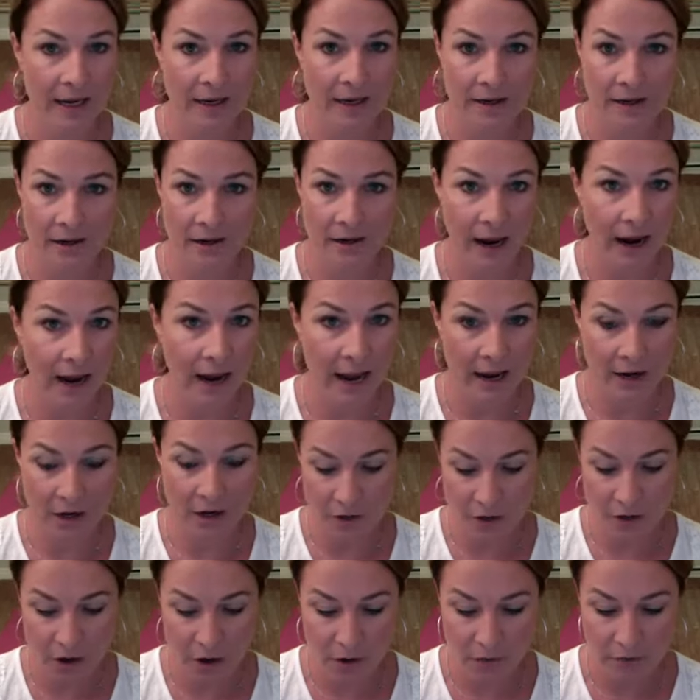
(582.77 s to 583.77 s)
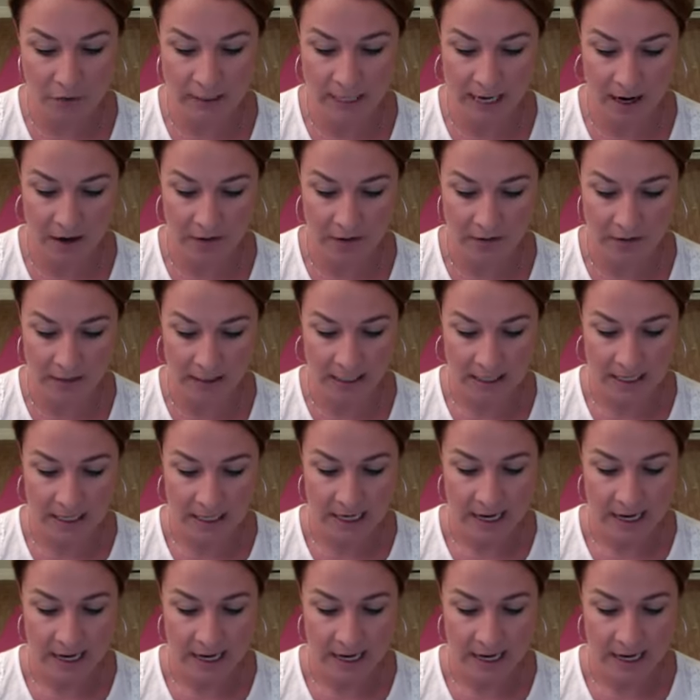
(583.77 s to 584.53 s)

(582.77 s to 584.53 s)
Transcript: I had no doubt.